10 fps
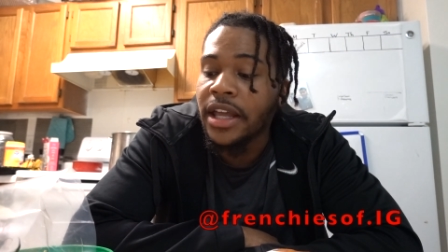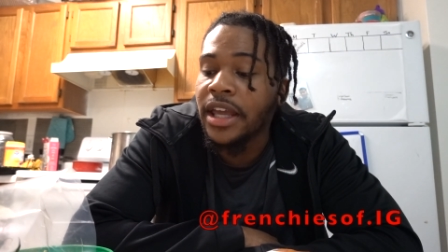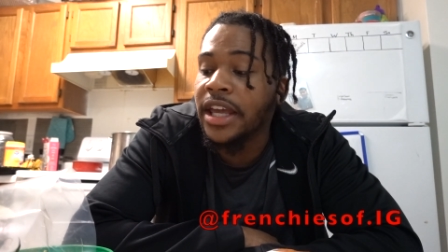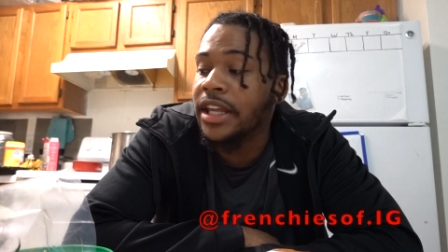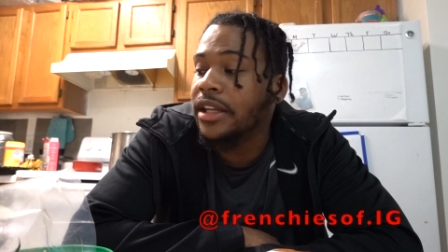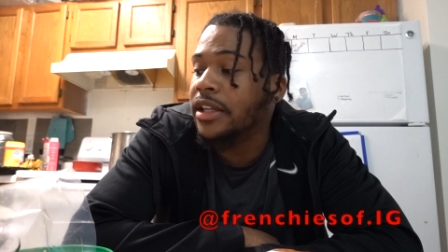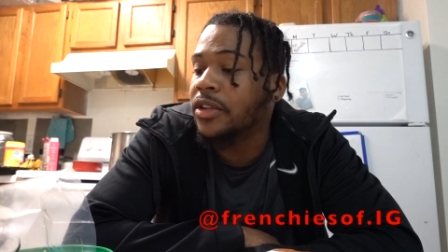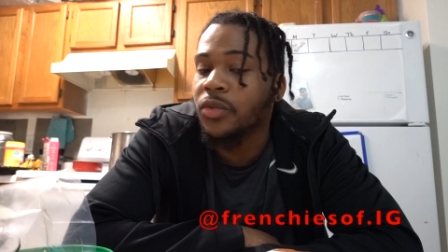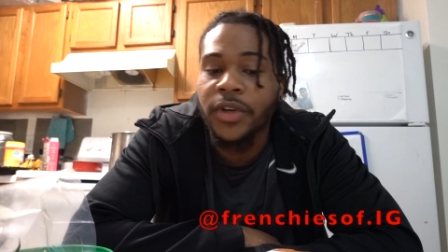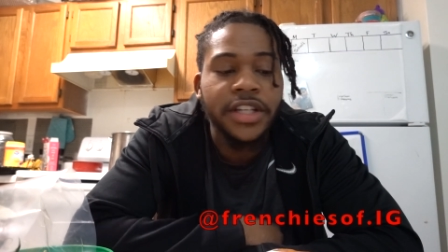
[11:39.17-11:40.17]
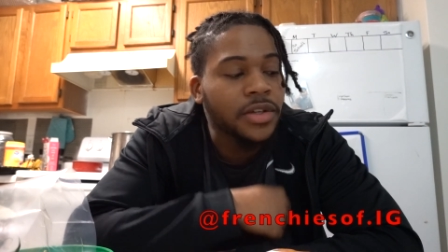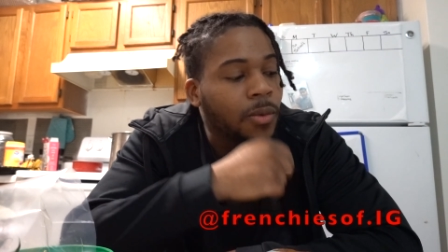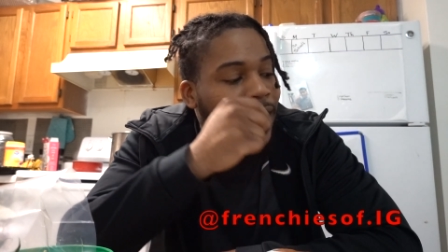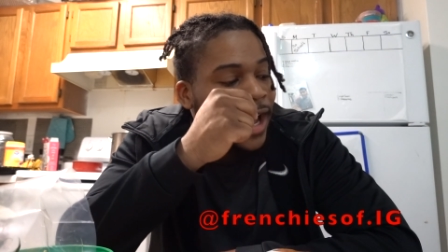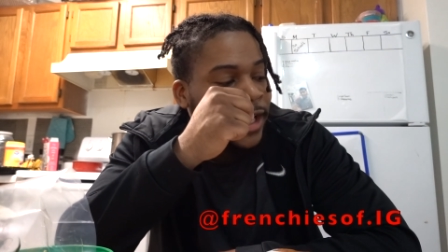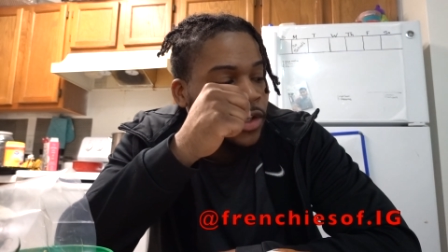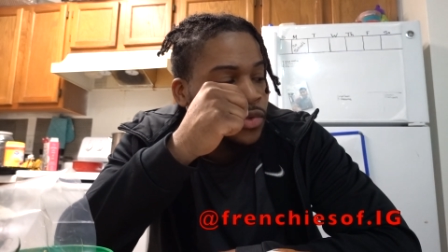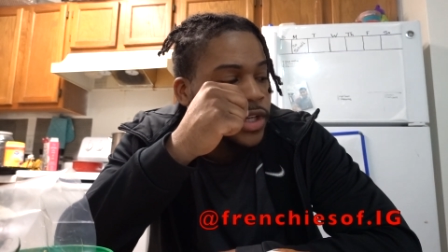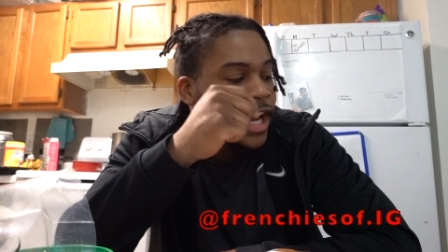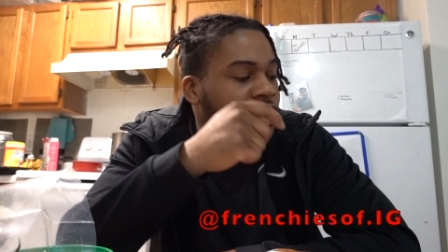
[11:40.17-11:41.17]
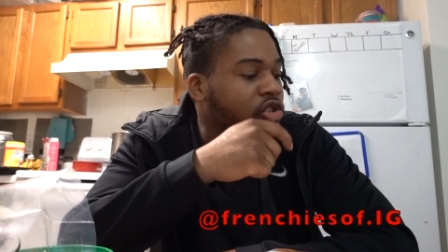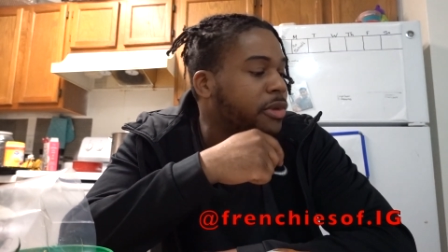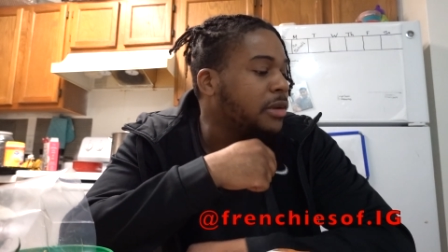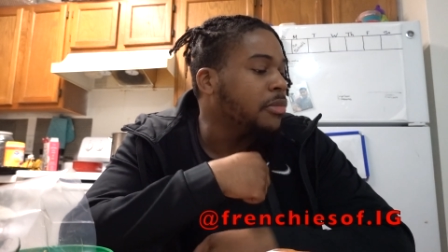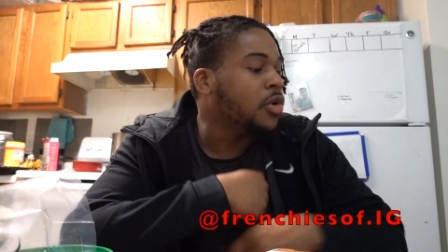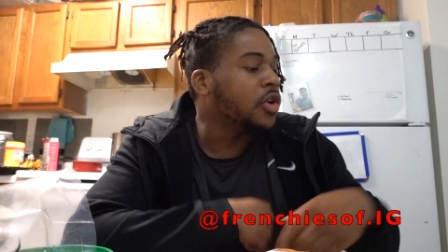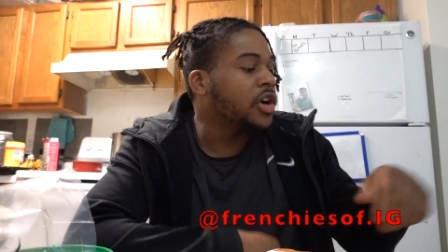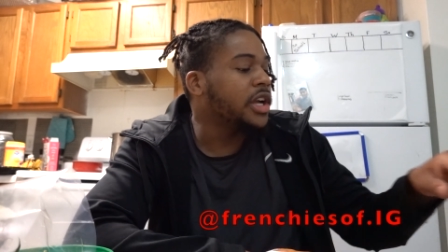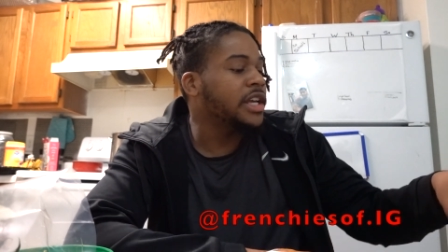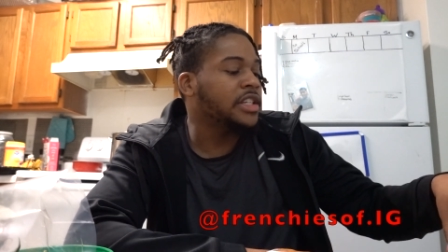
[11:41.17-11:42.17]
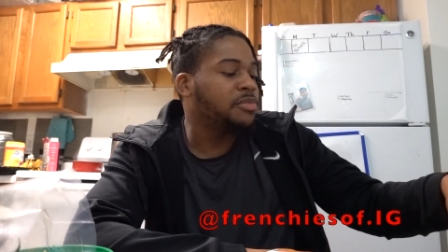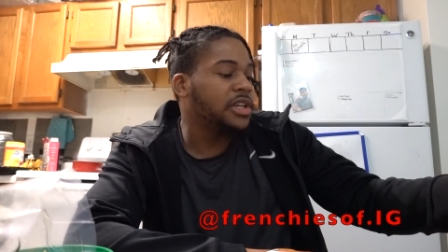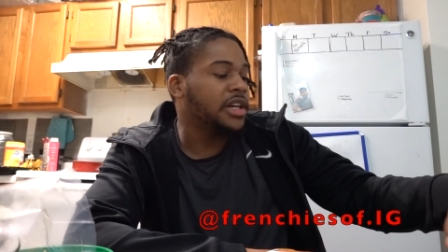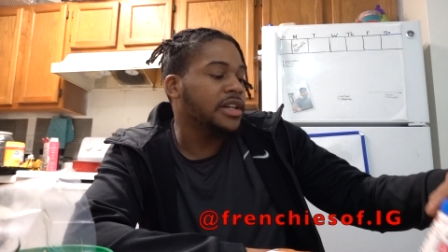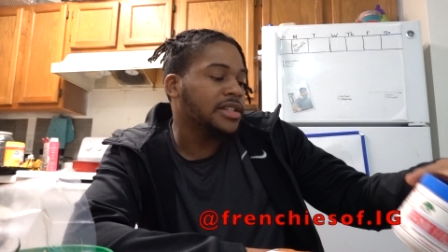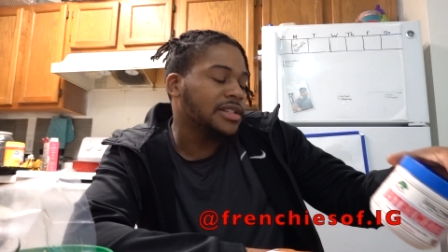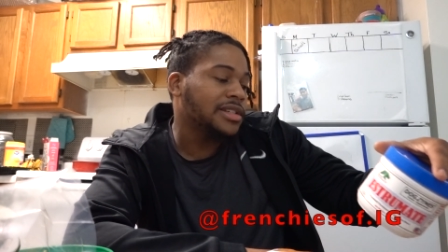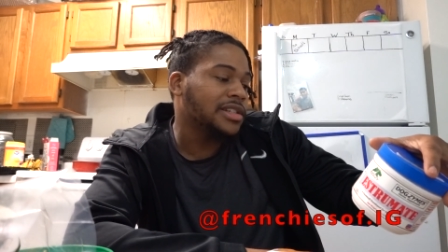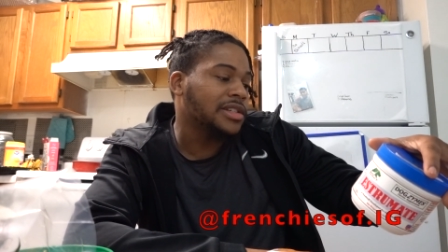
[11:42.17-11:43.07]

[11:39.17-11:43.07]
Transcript: And the reason why I use Shipmate more is because